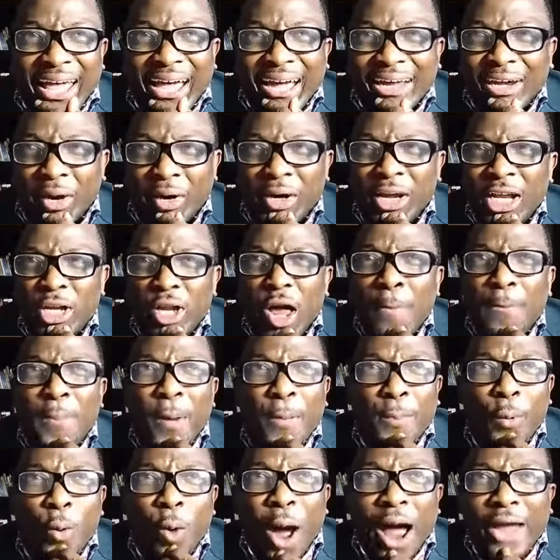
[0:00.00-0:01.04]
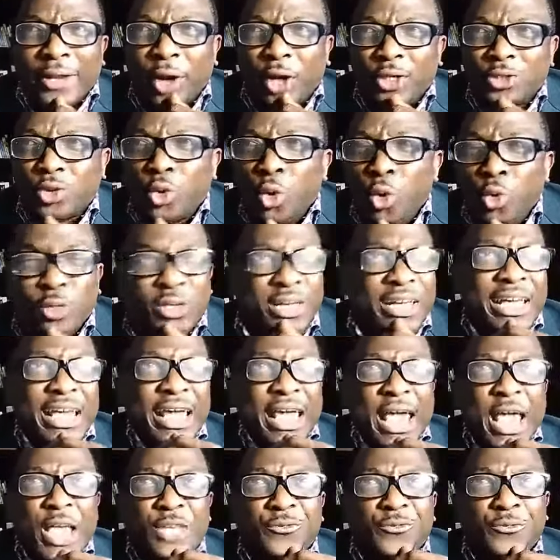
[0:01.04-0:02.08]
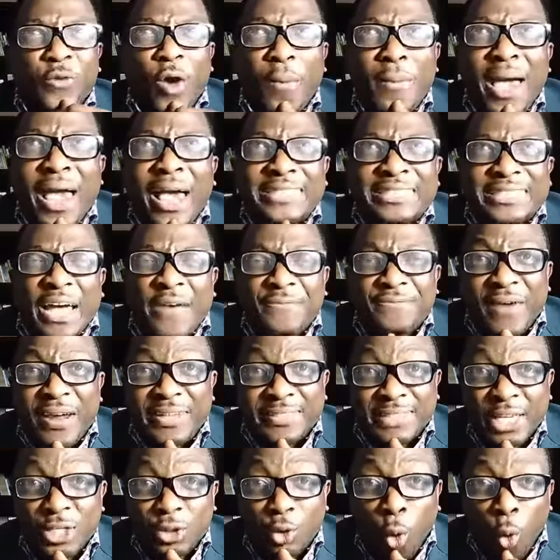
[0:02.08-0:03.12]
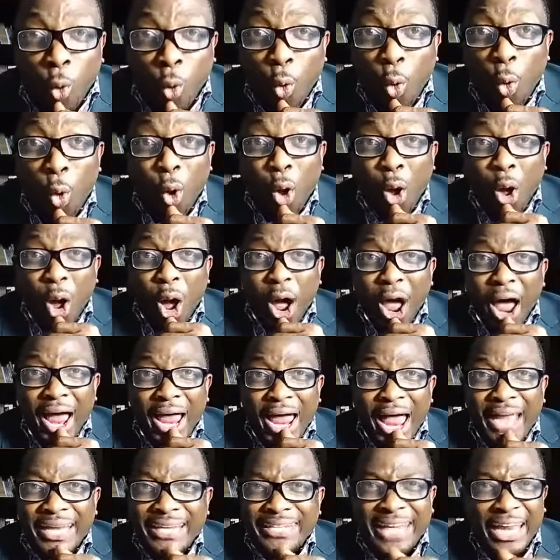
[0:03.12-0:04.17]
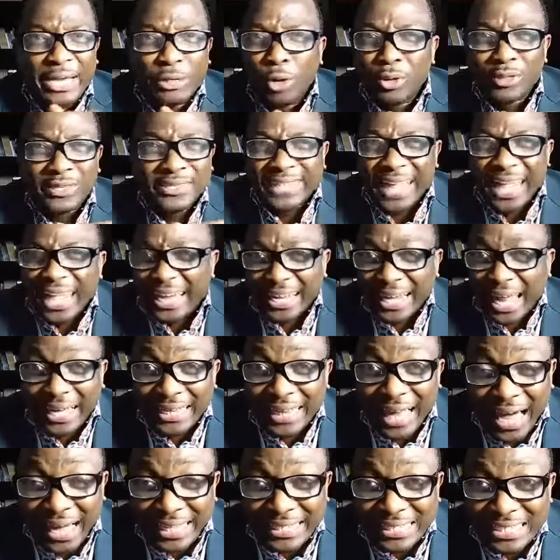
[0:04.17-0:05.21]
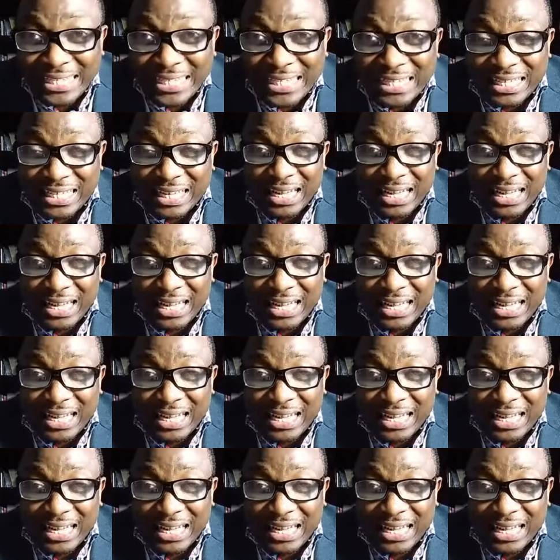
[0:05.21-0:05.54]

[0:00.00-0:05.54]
Now, Illinois people are not good. It's from San Francisco. They don't think like that.